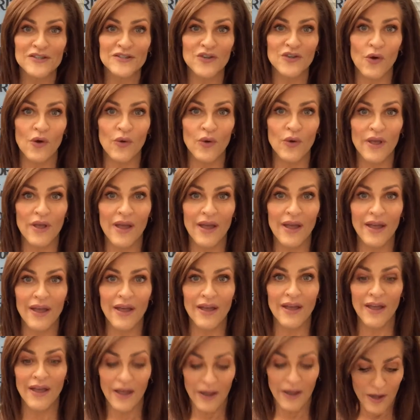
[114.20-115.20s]
So
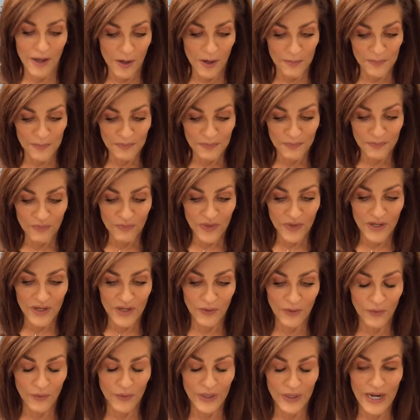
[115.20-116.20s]
um,
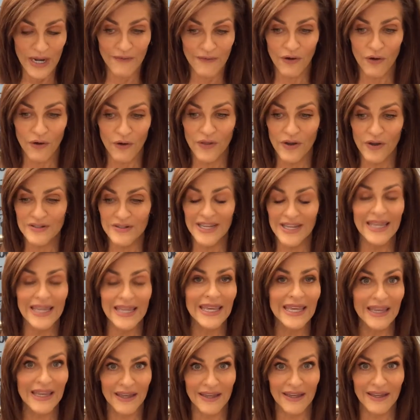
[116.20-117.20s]
whenever there's a
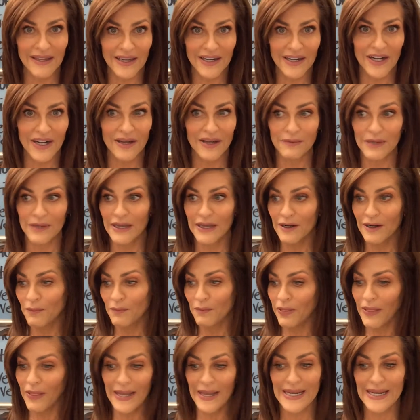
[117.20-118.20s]
king in a in a
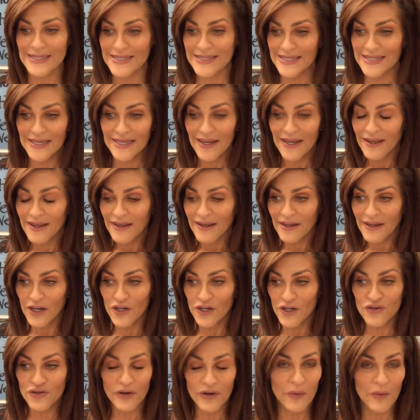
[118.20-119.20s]
place,
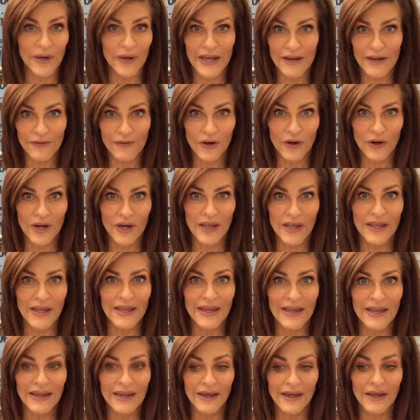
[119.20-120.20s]
country or whatever,
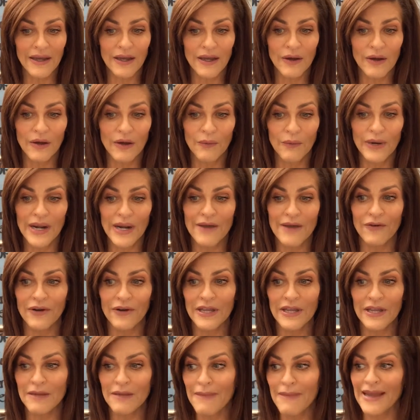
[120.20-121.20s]
whenever
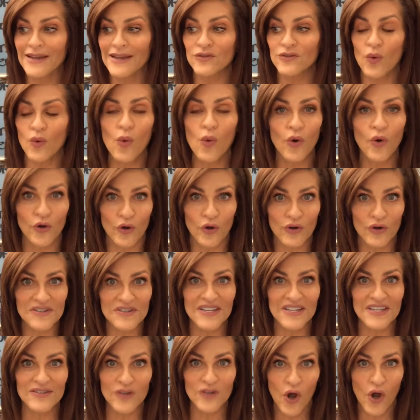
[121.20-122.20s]
he makes
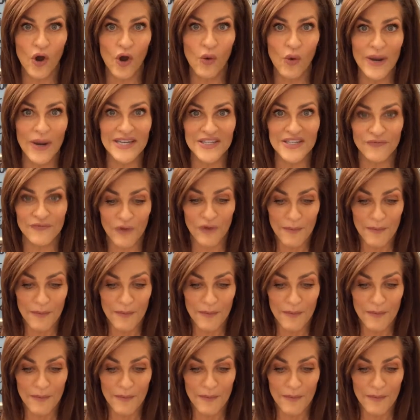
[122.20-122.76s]
orders, he's always